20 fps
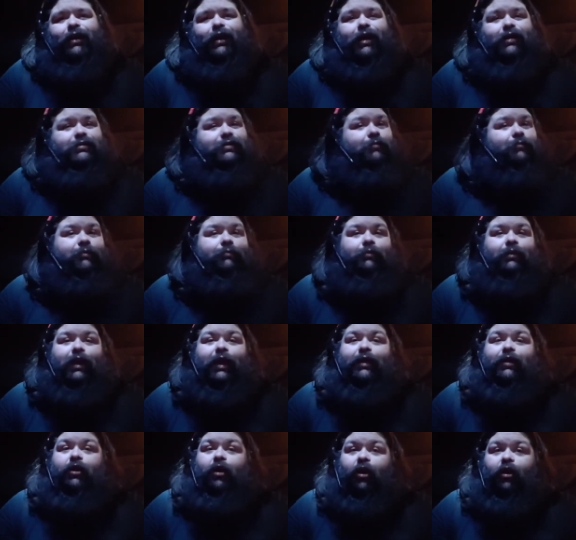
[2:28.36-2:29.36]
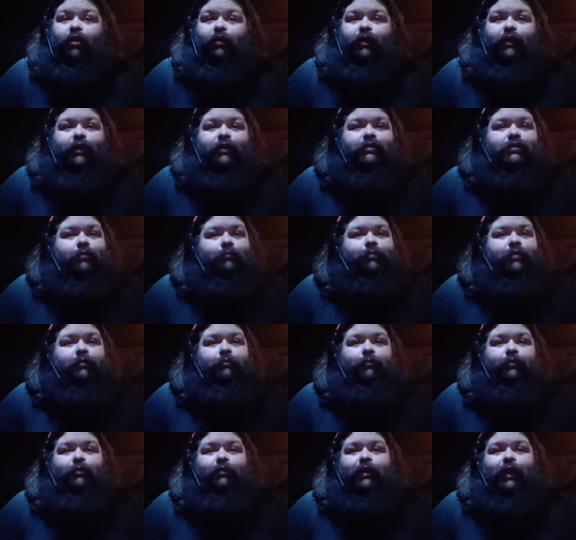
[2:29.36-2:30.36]
Some people add garlic, some
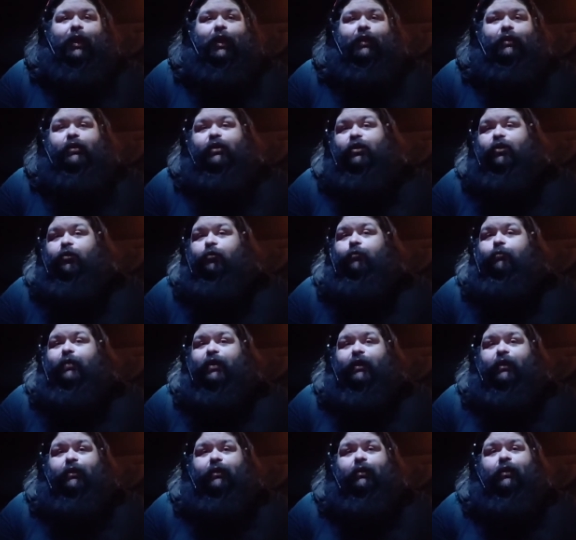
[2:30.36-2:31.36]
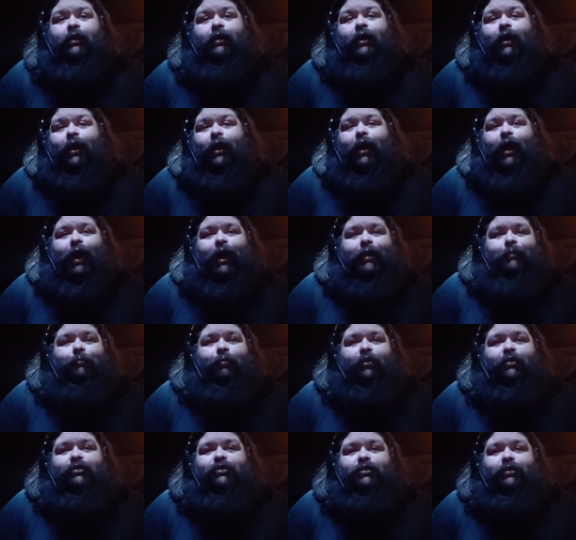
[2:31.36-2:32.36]
people add cumin. I
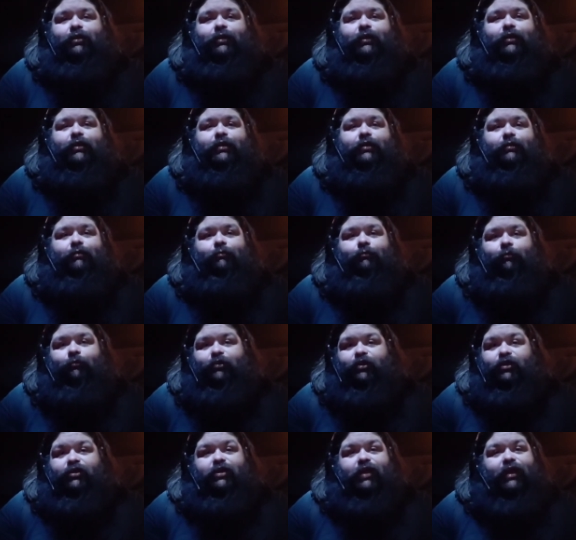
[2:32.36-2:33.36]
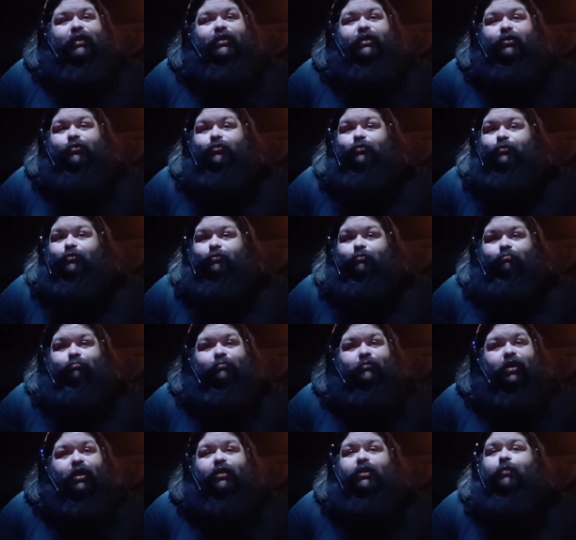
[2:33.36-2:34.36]
personally just like to use
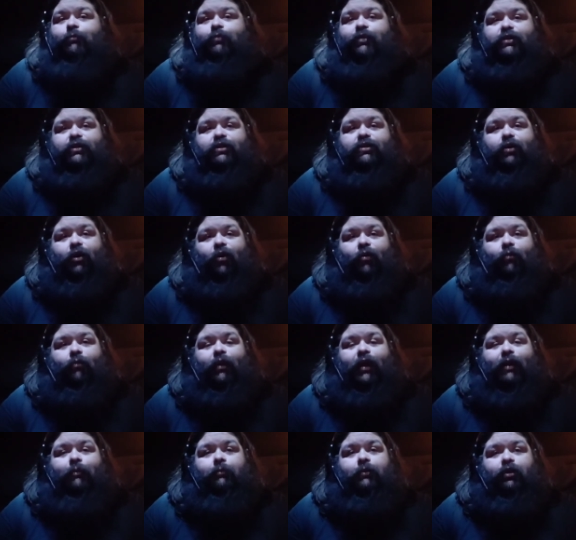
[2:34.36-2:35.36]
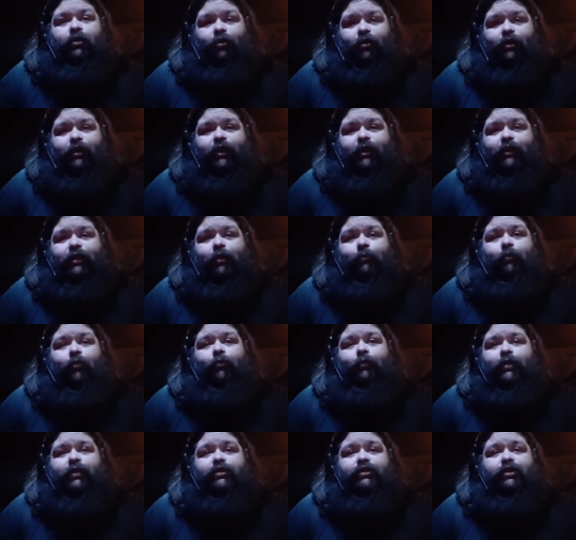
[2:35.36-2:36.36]
nothing but salt when I'm cooking them
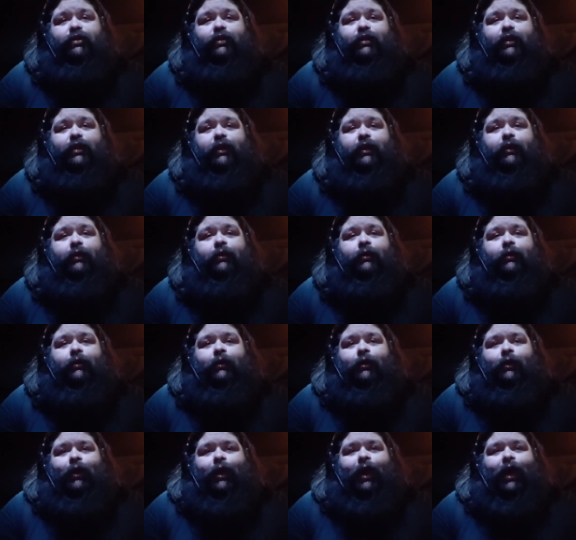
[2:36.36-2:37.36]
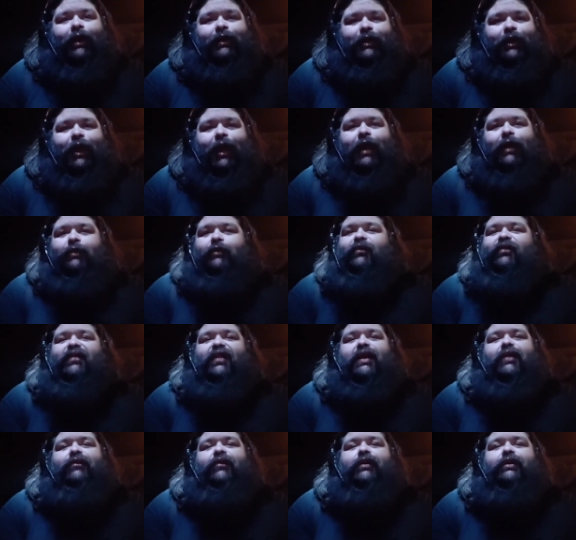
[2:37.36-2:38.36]
originally. I can add the
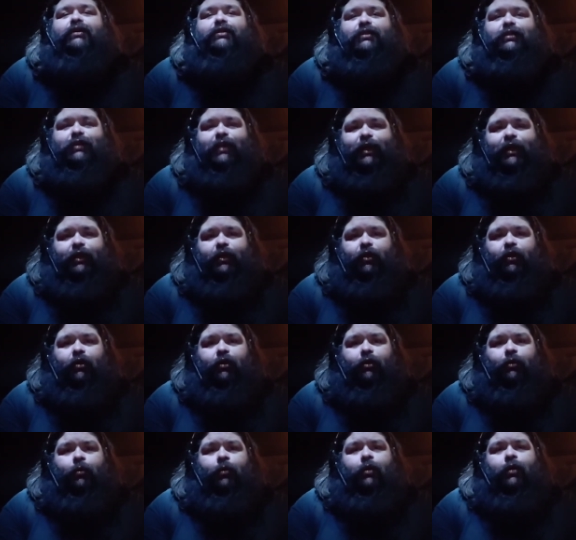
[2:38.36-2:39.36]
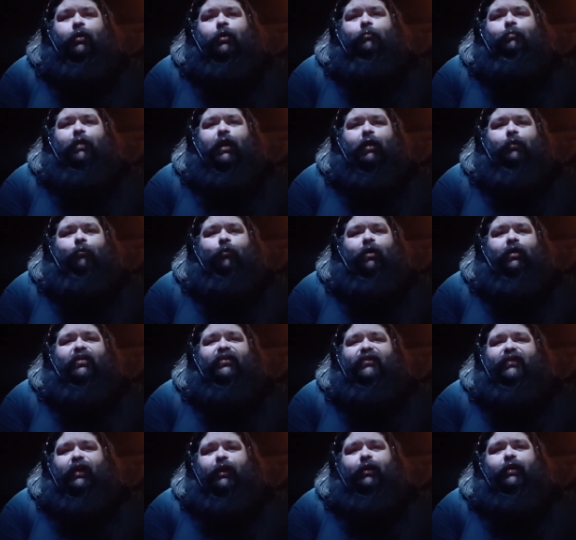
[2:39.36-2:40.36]
flavorings later, but I want a
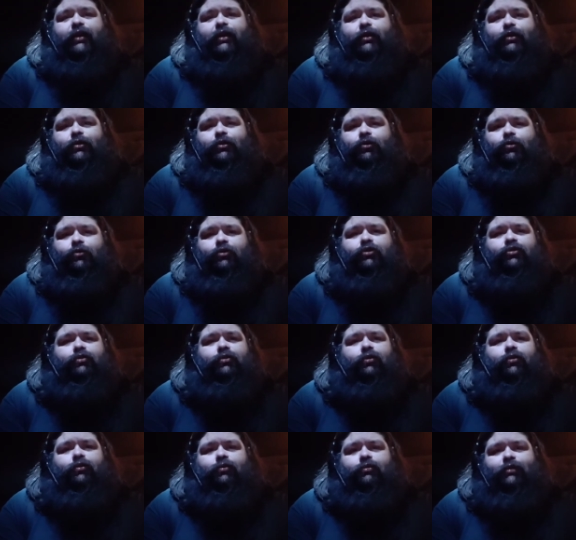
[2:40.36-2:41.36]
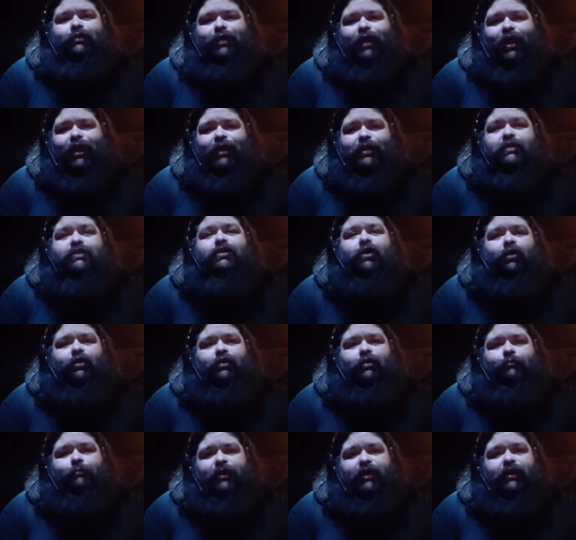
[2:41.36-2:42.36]
very neutral taste on
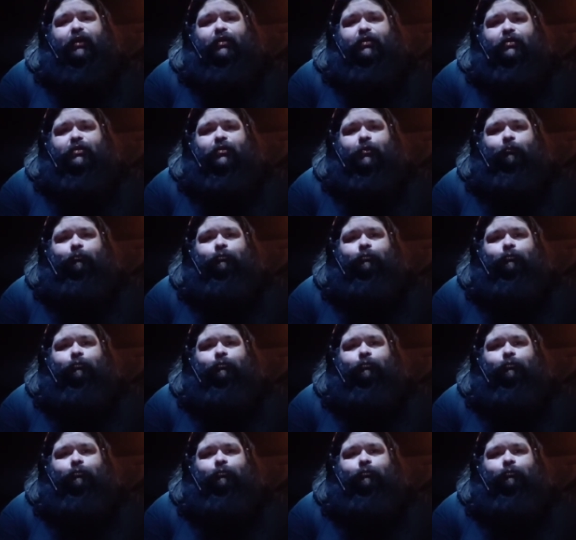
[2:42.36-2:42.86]
the beans.